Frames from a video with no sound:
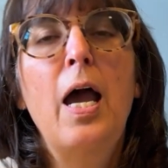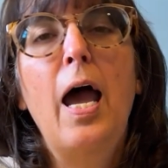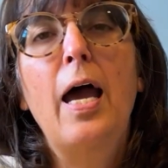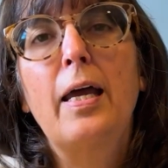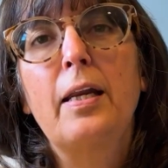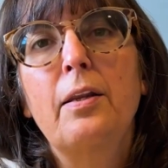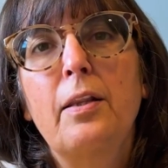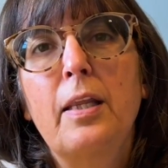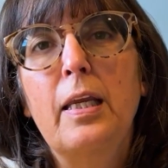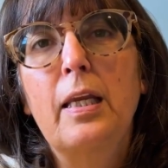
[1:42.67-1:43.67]
And
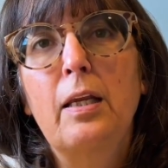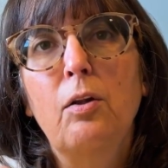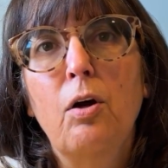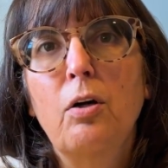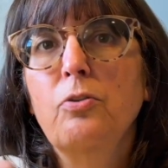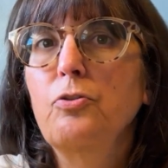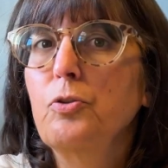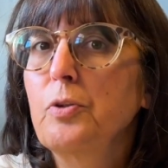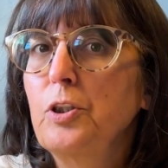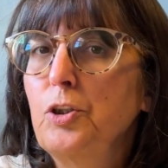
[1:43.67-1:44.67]
the long
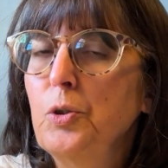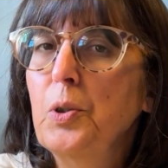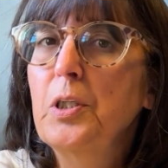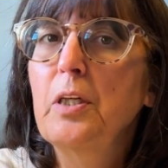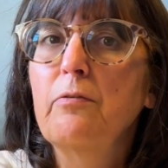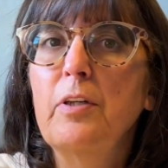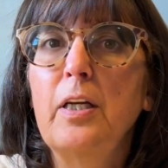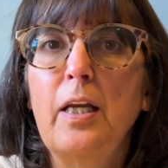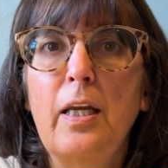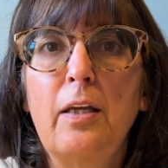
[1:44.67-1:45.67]
story short of it
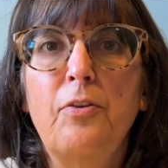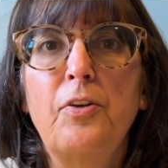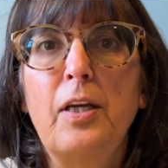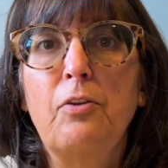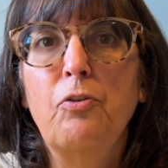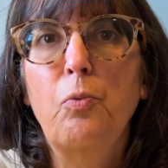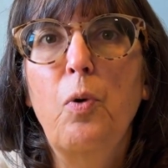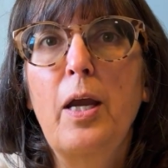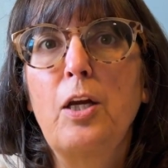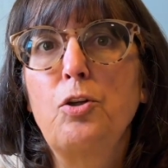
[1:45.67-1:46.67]
is it's a
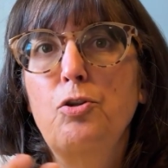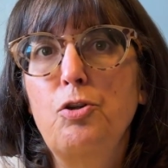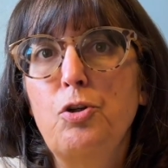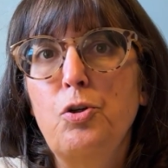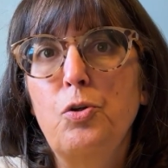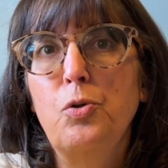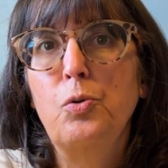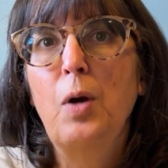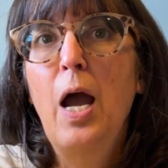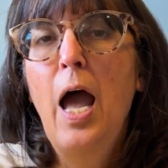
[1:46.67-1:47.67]
way to